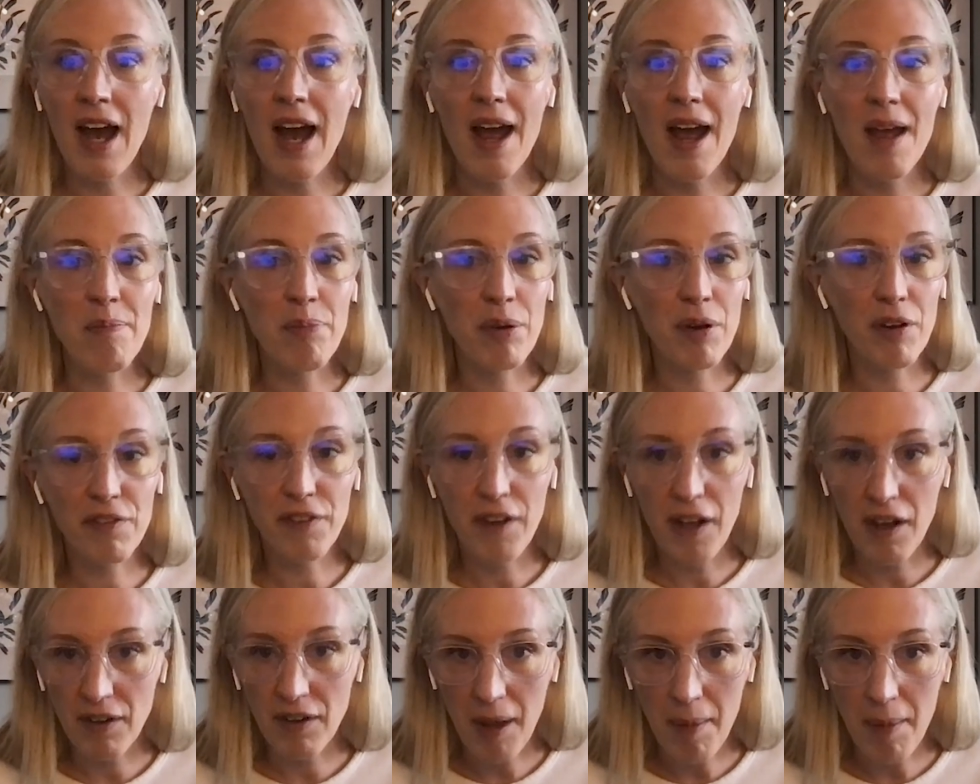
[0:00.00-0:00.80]

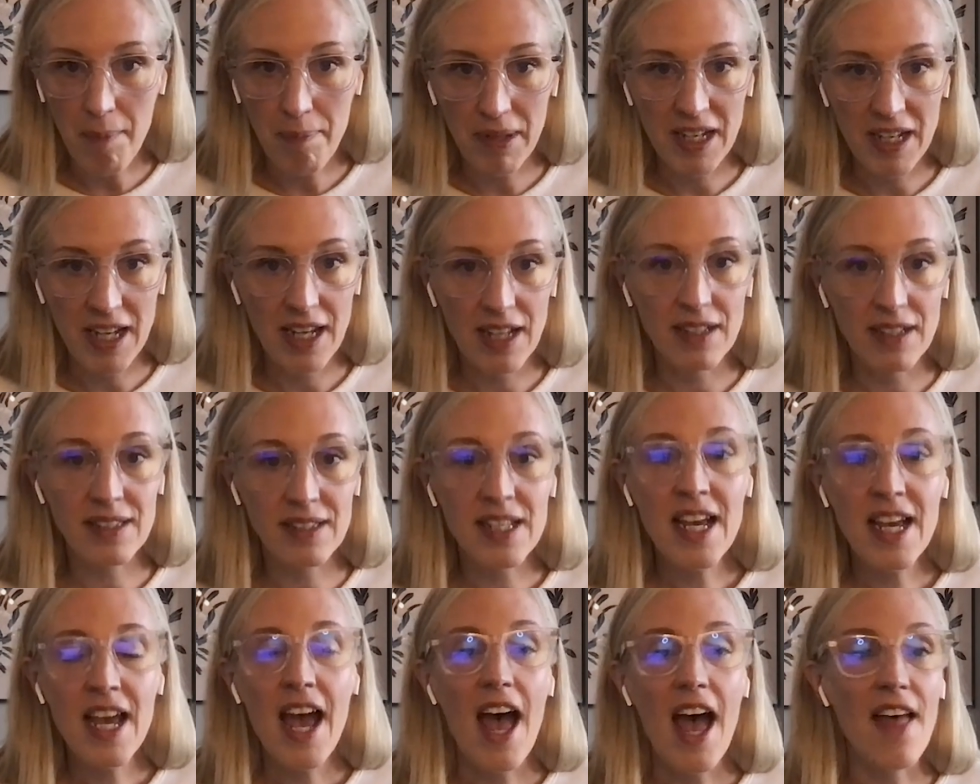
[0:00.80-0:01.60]
high-profile companies,
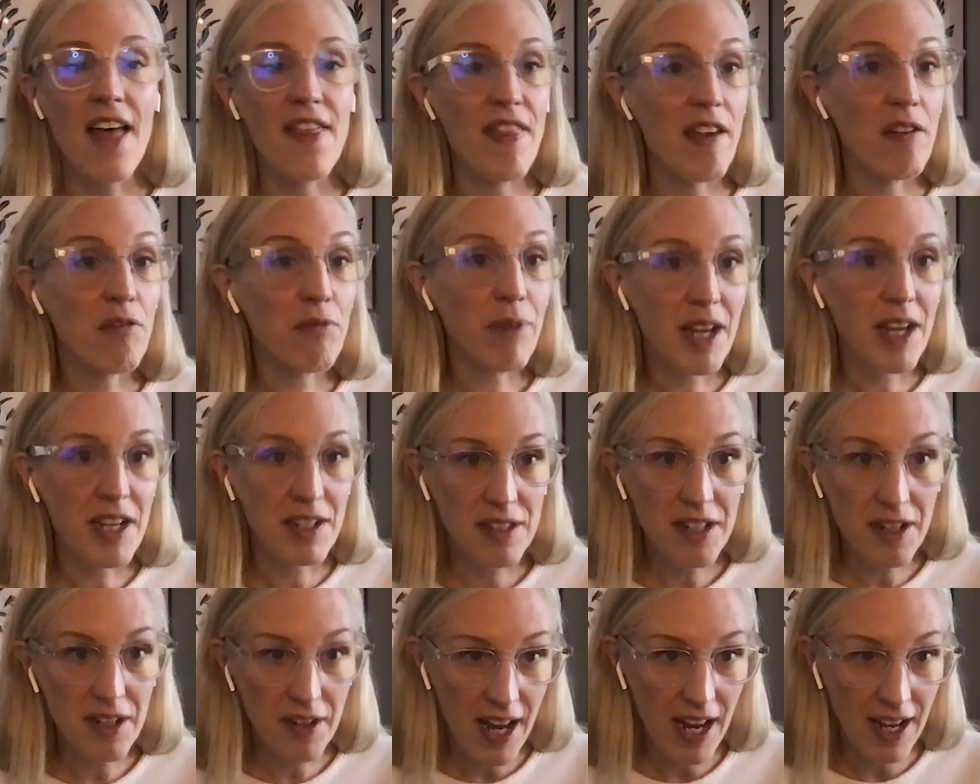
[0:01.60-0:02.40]
and they
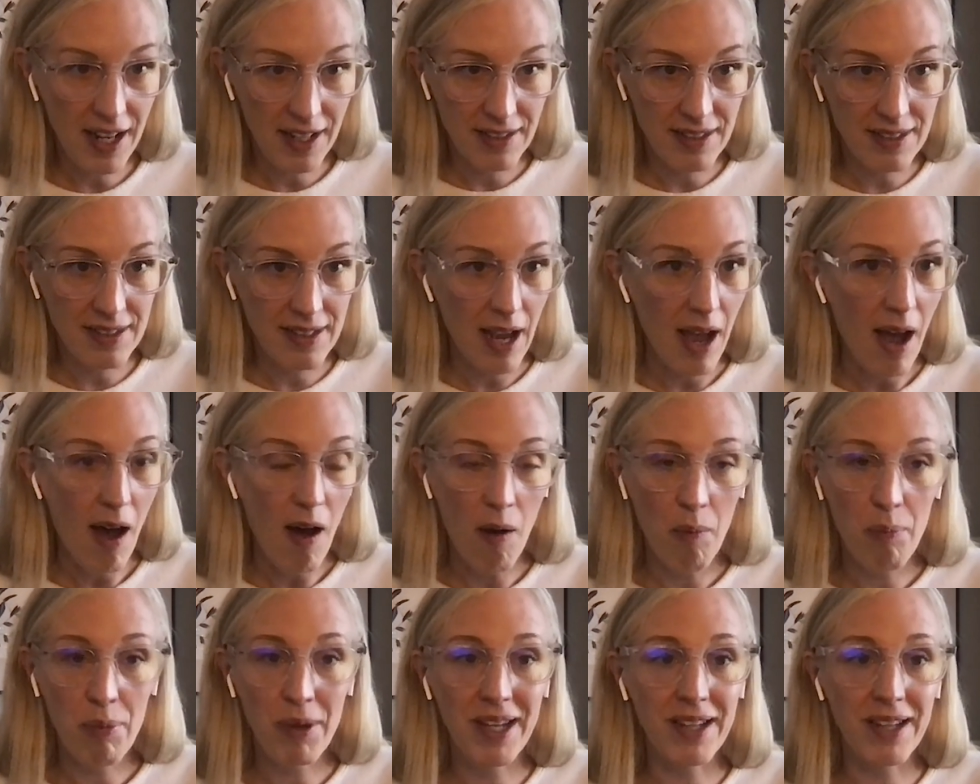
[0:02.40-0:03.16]
raise their hands to help.